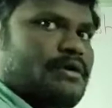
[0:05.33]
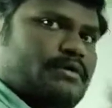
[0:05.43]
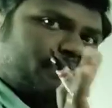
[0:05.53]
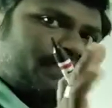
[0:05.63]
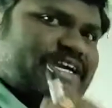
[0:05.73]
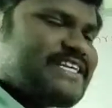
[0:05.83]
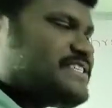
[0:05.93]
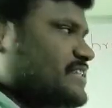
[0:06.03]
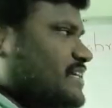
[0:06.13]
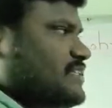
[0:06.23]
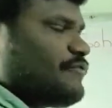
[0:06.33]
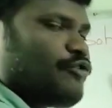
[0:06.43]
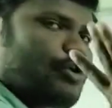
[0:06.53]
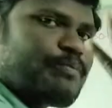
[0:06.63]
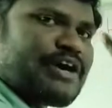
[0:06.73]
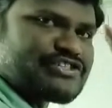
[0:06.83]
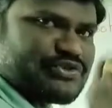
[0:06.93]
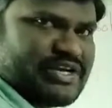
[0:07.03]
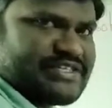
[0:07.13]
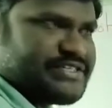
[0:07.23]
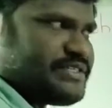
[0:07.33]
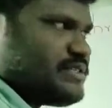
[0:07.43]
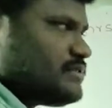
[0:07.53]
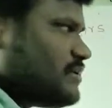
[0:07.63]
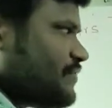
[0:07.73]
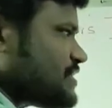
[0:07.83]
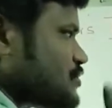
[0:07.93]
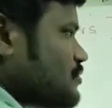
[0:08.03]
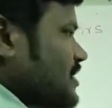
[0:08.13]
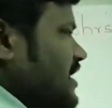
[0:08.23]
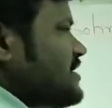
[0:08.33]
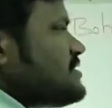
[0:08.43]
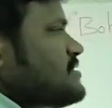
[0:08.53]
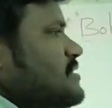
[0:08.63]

predicts that the four postulates. The first one is,